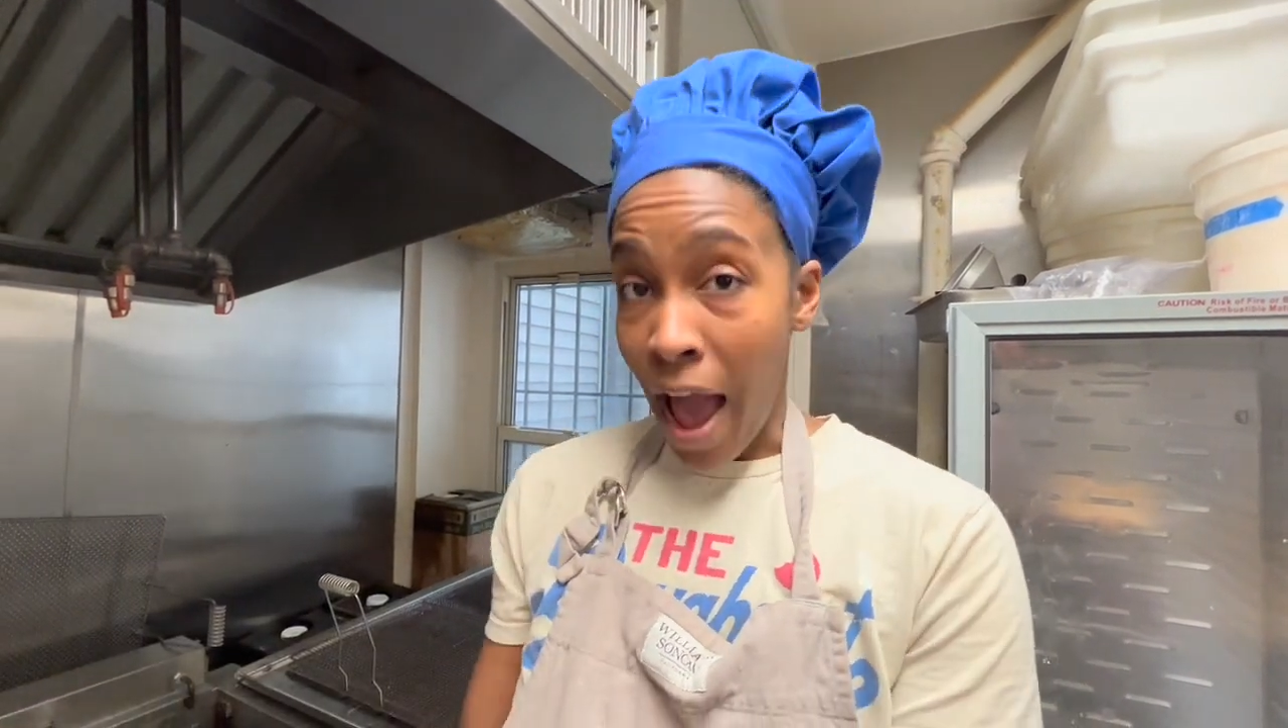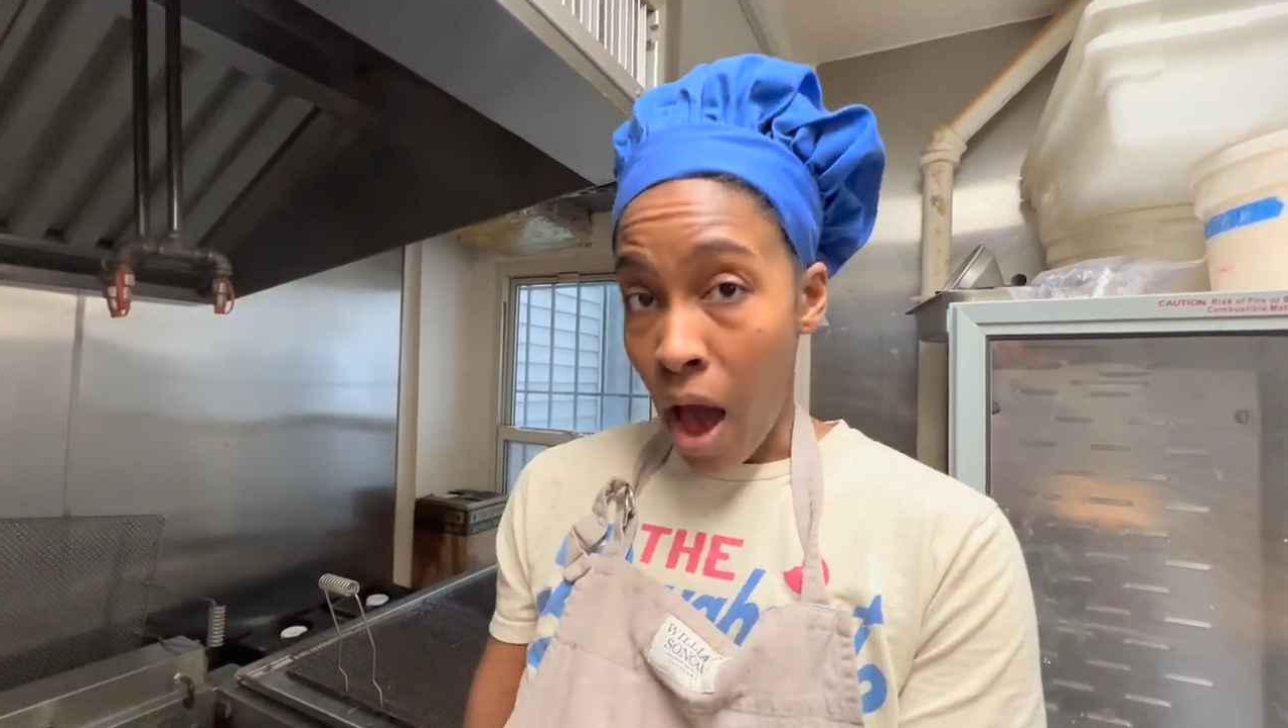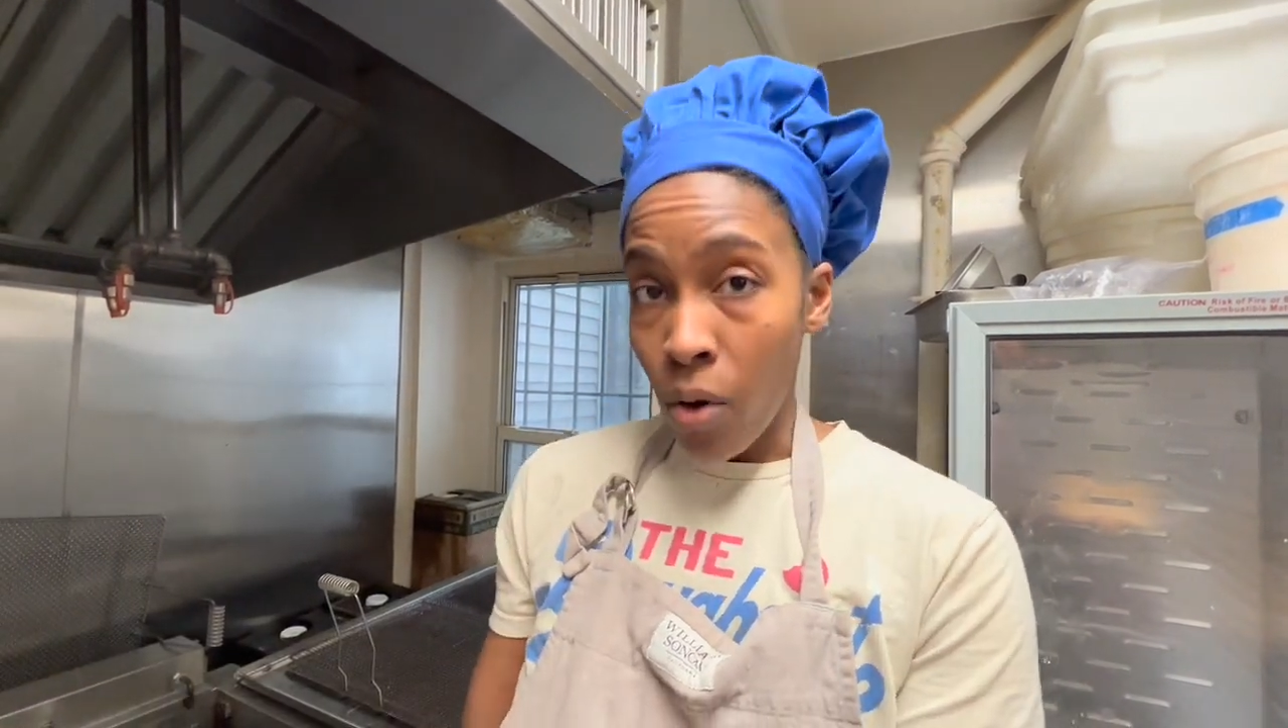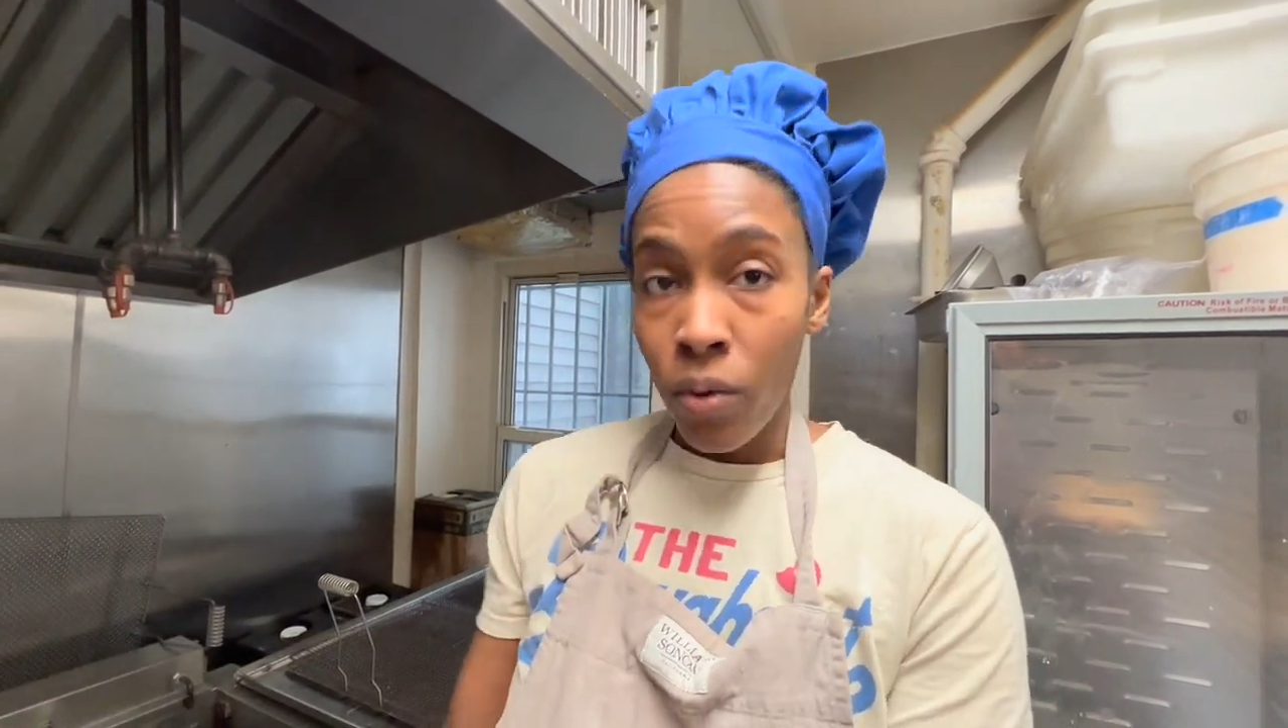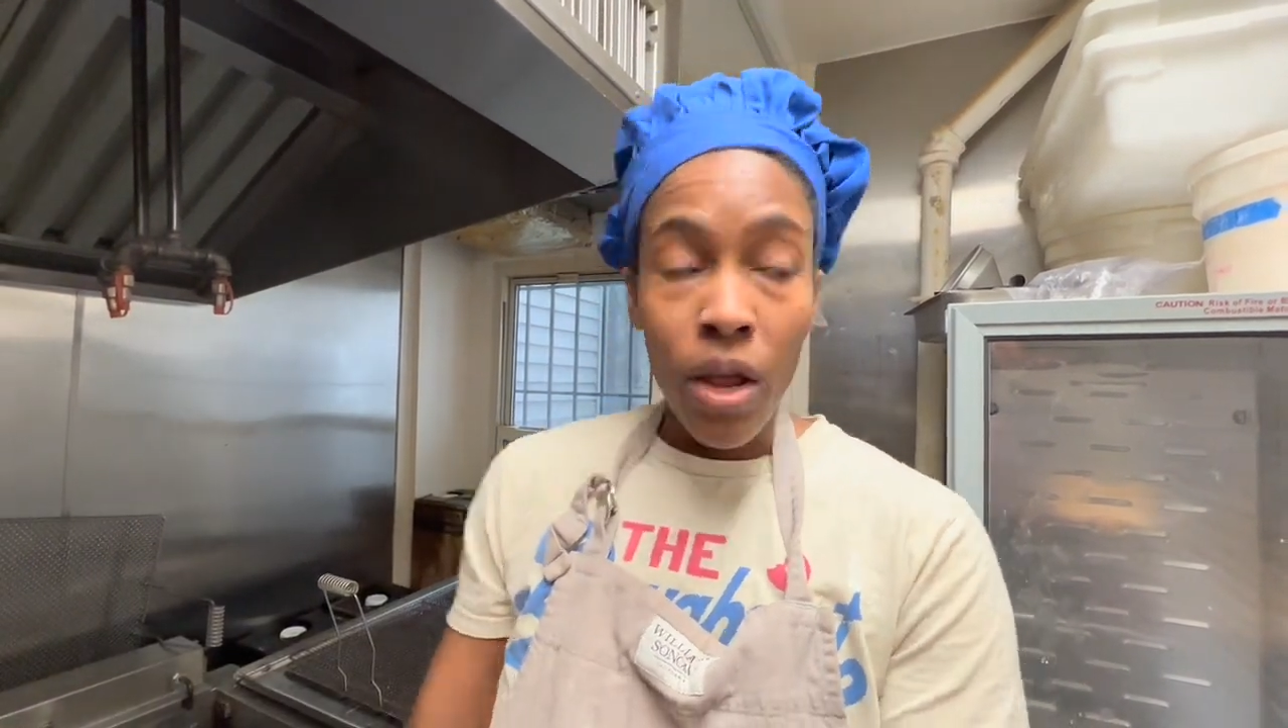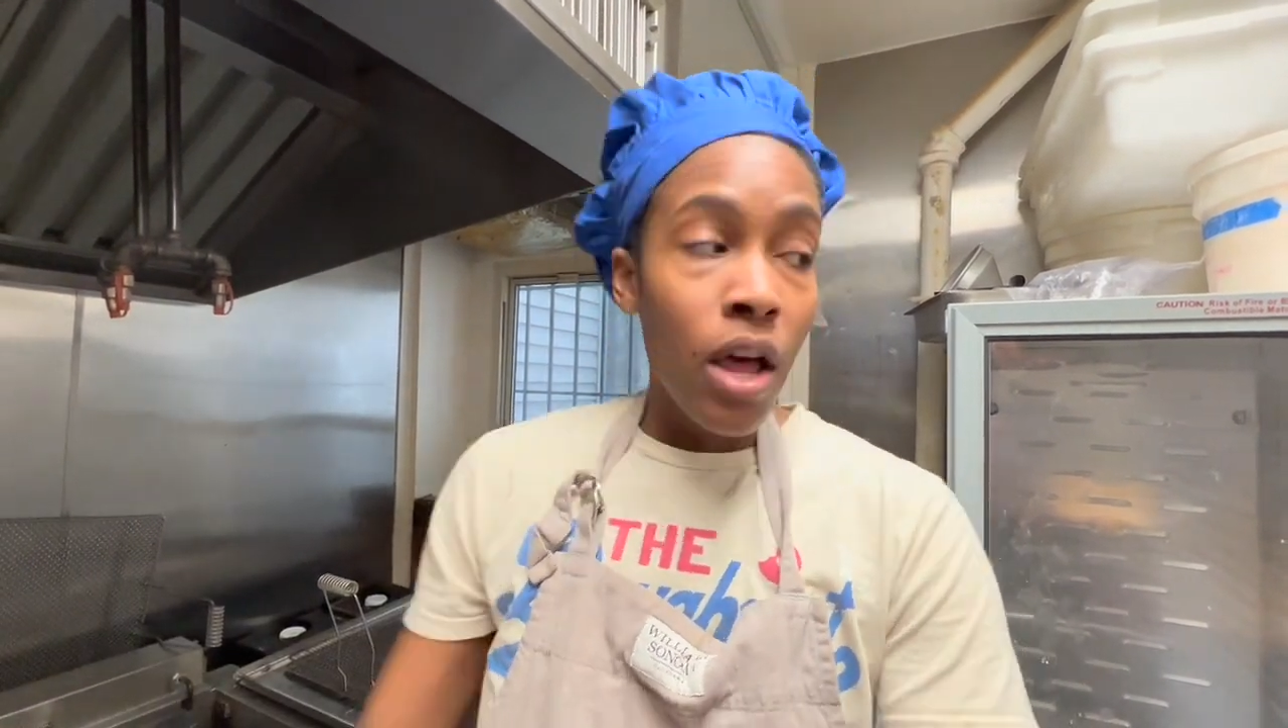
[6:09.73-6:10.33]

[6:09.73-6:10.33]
out.